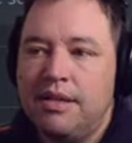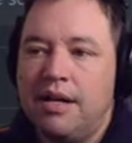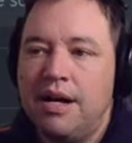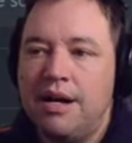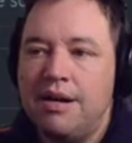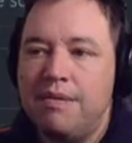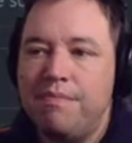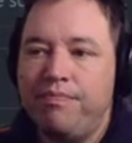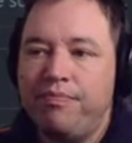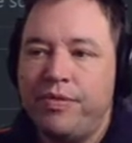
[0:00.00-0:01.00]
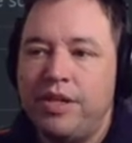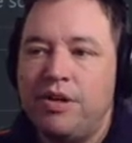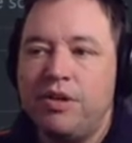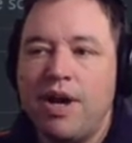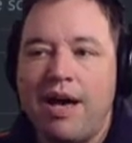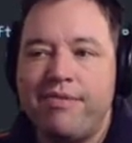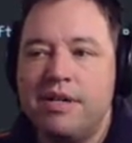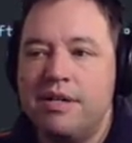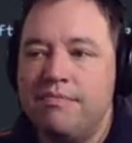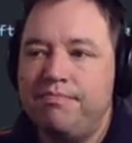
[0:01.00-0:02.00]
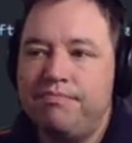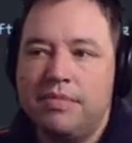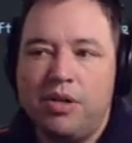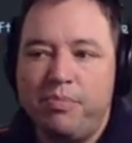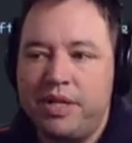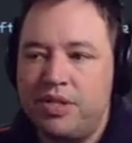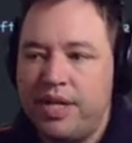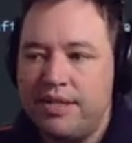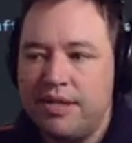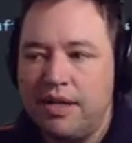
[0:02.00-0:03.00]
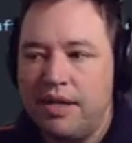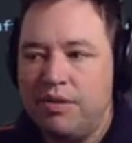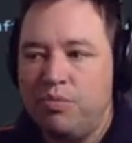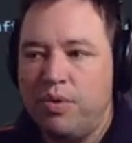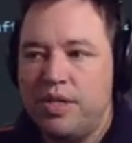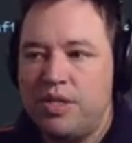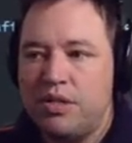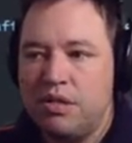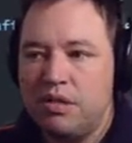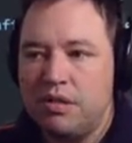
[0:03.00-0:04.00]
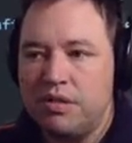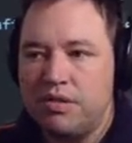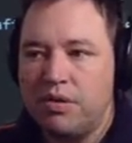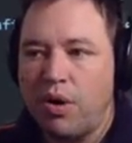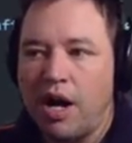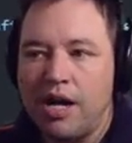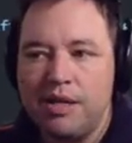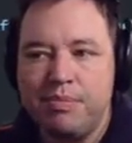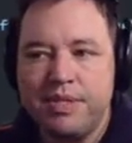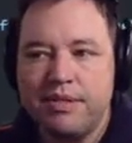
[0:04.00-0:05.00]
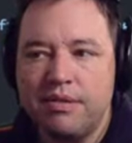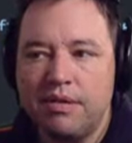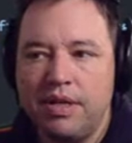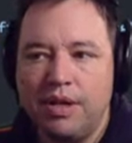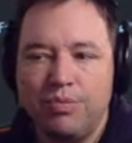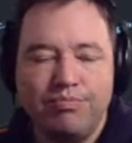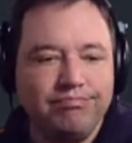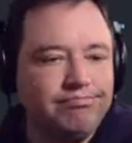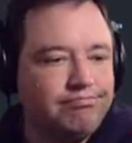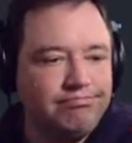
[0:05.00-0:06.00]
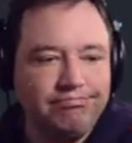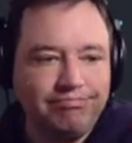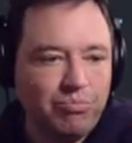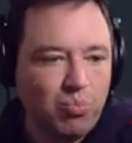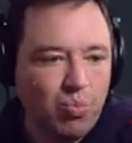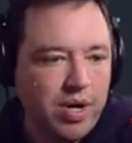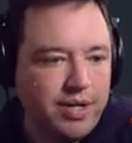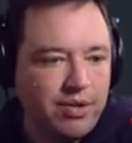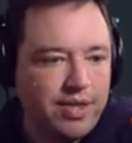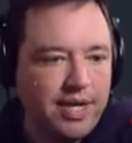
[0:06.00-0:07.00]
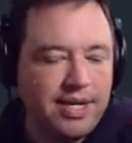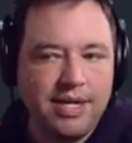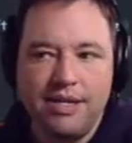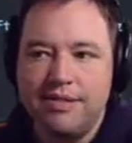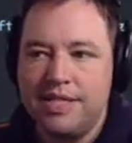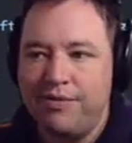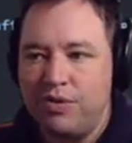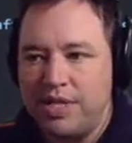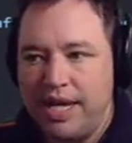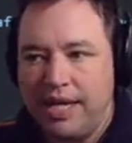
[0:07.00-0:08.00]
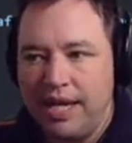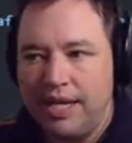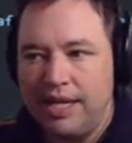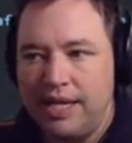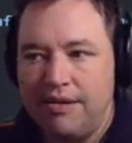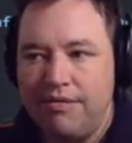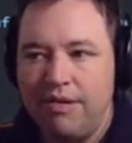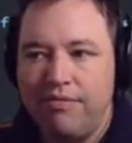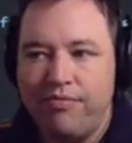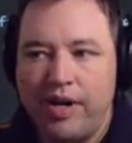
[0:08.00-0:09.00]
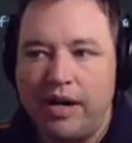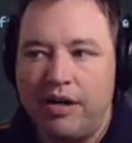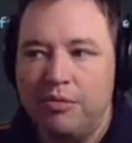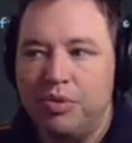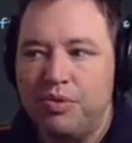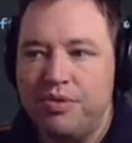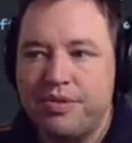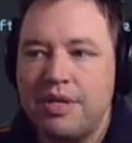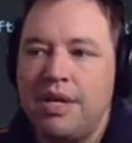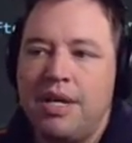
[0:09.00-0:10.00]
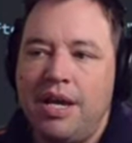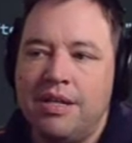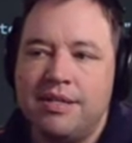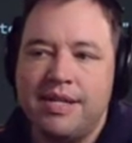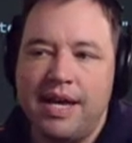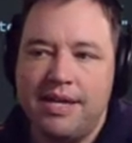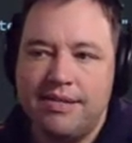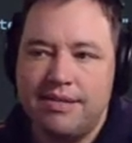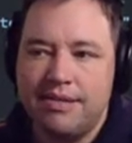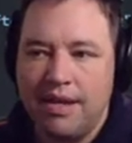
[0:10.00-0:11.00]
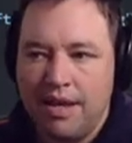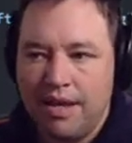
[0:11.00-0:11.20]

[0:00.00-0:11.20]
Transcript: you know, you have a little bit of JSON, which describes, you know, what your thing is. If you take any variables, in this case,